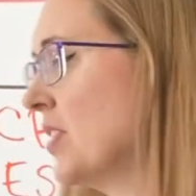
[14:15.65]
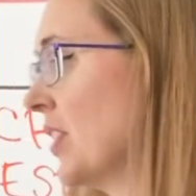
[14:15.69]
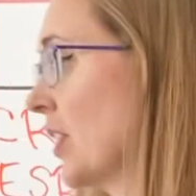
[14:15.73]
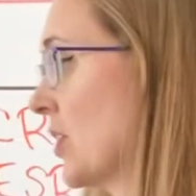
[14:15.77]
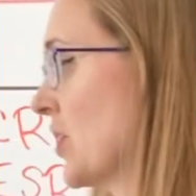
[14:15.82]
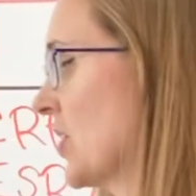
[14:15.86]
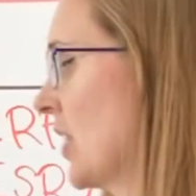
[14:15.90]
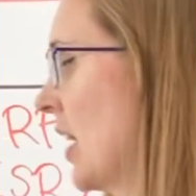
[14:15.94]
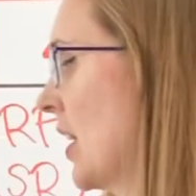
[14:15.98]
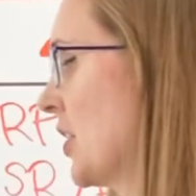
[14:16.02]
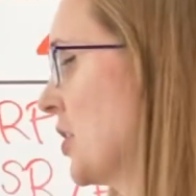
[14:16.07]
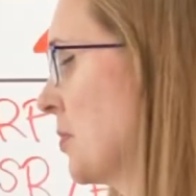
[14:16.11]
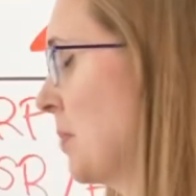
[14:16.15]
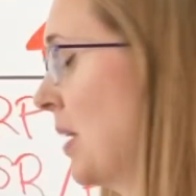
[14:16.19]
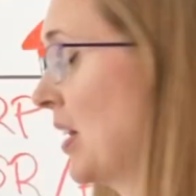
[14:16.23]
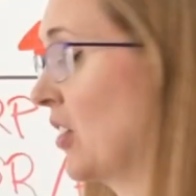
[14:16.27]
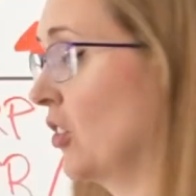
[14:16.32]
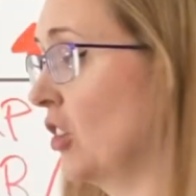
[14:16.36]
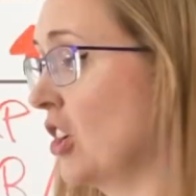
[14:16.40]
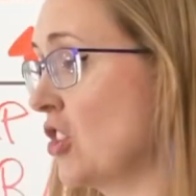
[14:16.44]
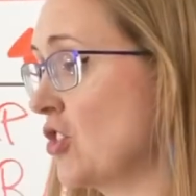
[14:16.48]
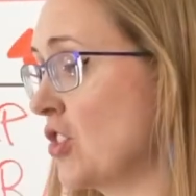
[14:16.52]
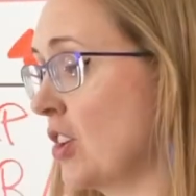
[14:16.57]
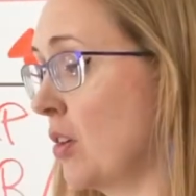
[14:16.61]
There's a lot of
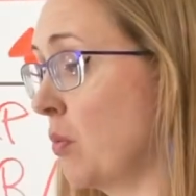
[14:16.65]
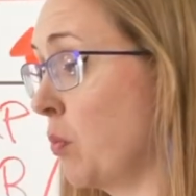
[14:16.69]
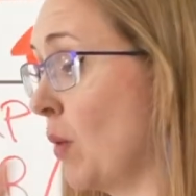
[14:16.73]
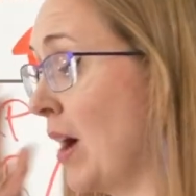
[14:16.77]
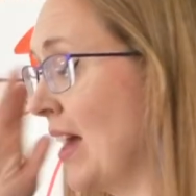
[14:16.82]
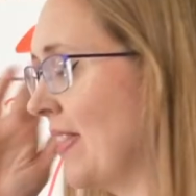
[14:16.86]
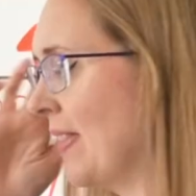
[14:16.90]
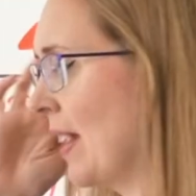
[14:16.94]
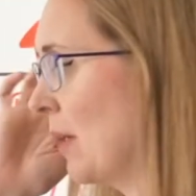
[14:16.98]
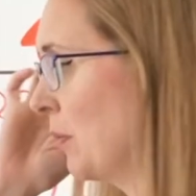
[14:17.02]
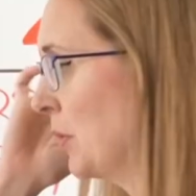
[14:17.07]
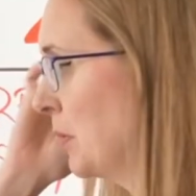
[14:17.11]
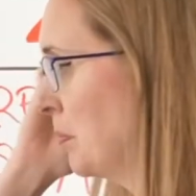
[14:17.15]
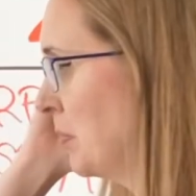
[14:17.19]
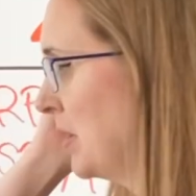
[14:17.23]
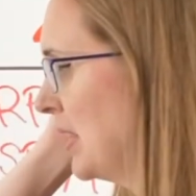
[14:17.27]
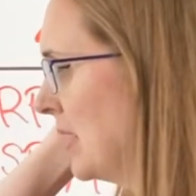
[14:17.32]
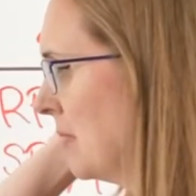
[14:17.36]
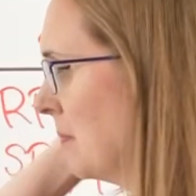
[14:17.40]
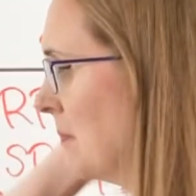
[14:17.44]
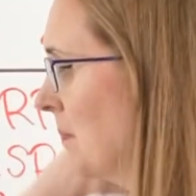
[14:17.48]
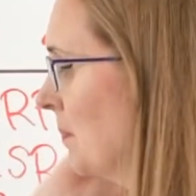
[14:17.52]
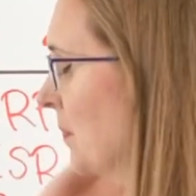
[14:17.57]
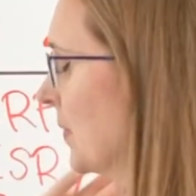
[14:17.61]
speculation of why that would
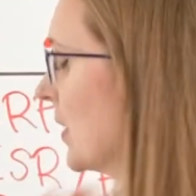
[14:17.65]
be.